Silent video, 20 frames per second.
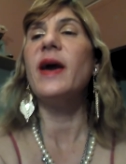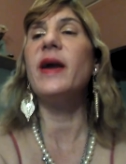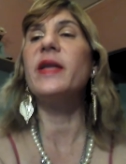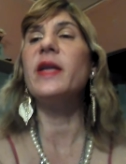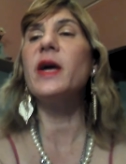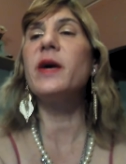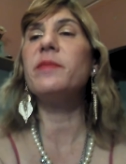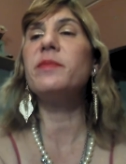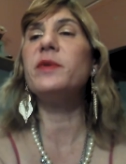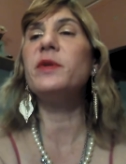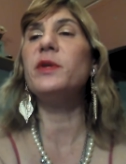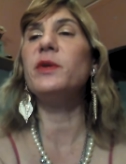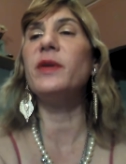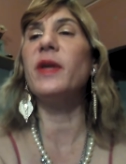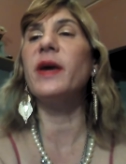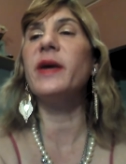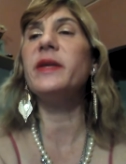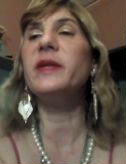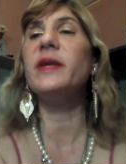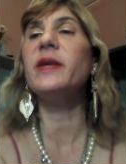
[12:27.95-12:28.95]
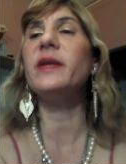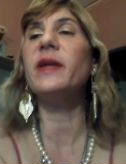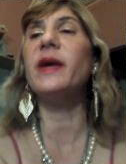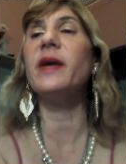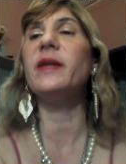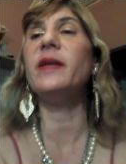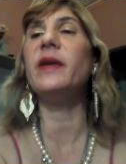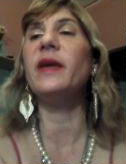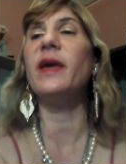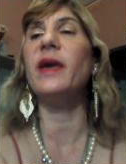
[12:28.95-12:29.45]
and up to
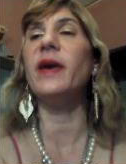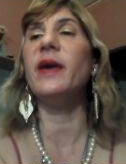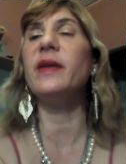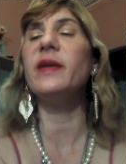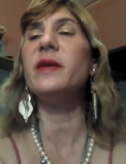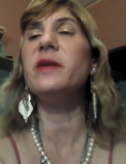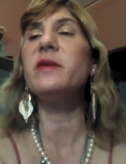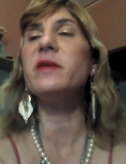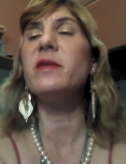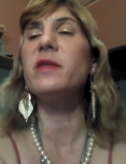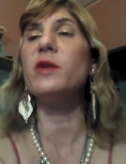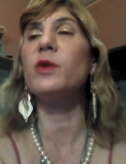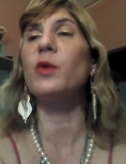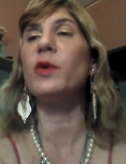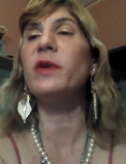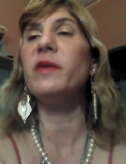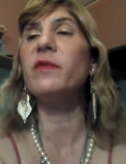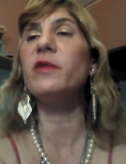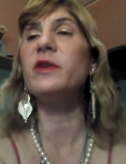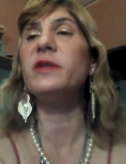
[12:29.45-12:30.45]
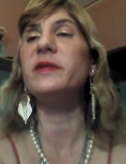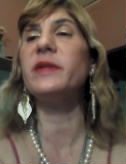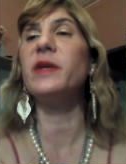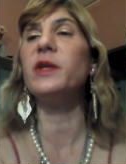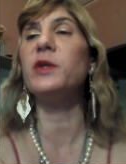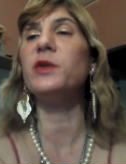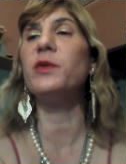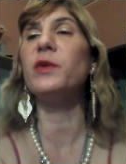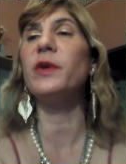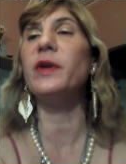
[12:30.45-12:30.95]
1998 into the 21st
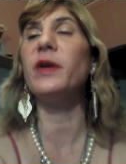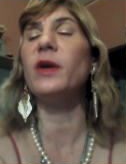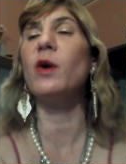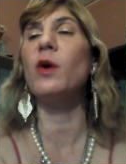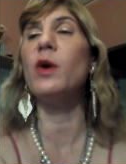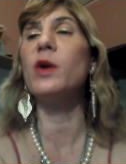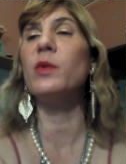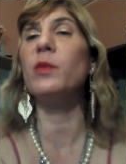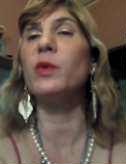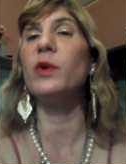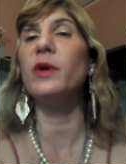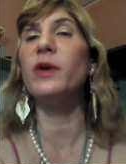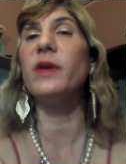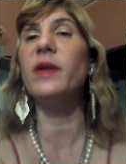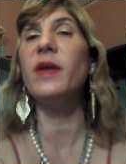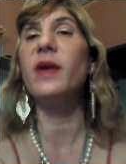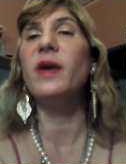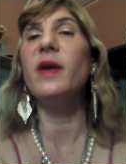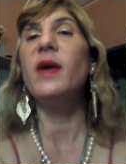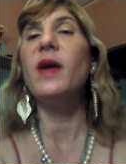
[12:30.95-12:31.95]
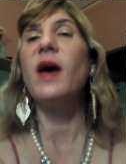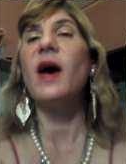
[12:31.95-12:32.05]
century onward,